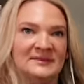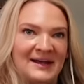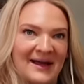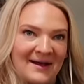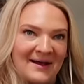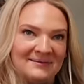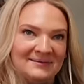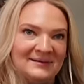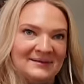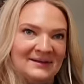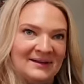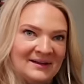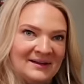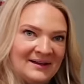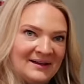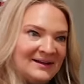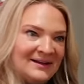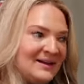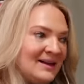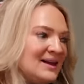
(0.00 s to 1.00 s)
that's
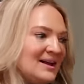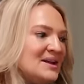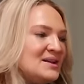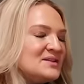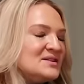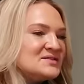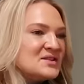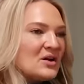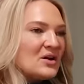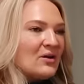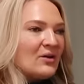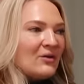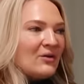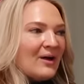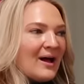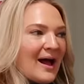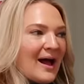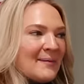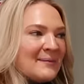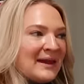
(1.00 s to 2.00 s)
such a good idea.
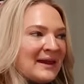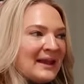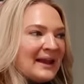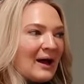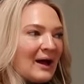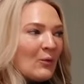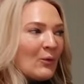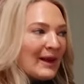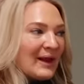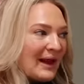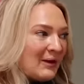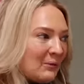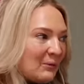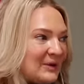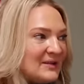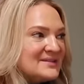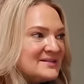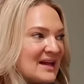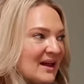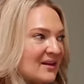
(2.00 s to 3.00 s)
So, I mean, what I
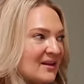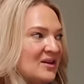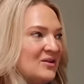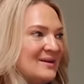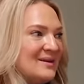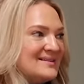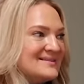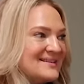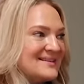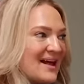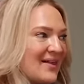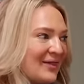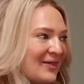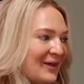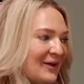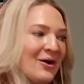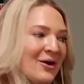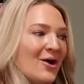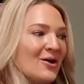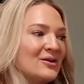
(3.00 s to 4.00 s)
will tell you is that
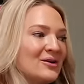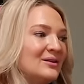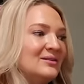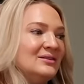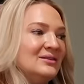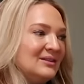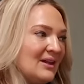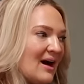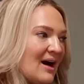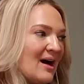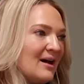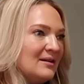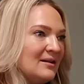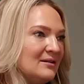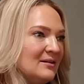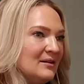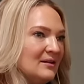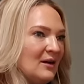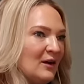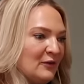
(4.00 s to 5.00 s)
there are a
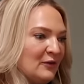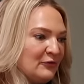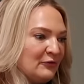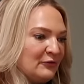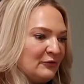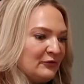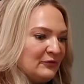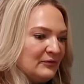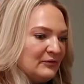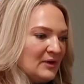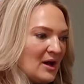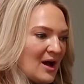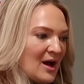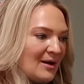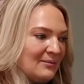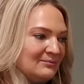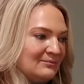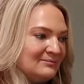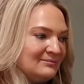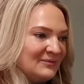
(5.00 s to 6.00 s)
lot of
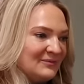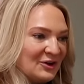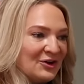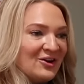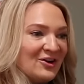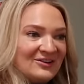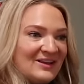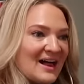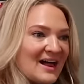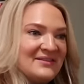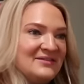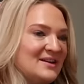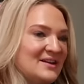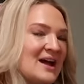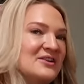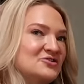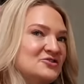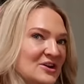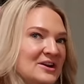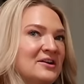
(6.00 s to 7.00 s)
there are a lot of
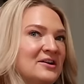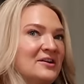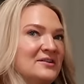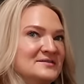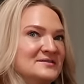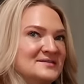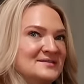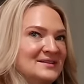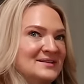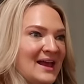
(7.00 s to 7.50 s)
non-drinkers.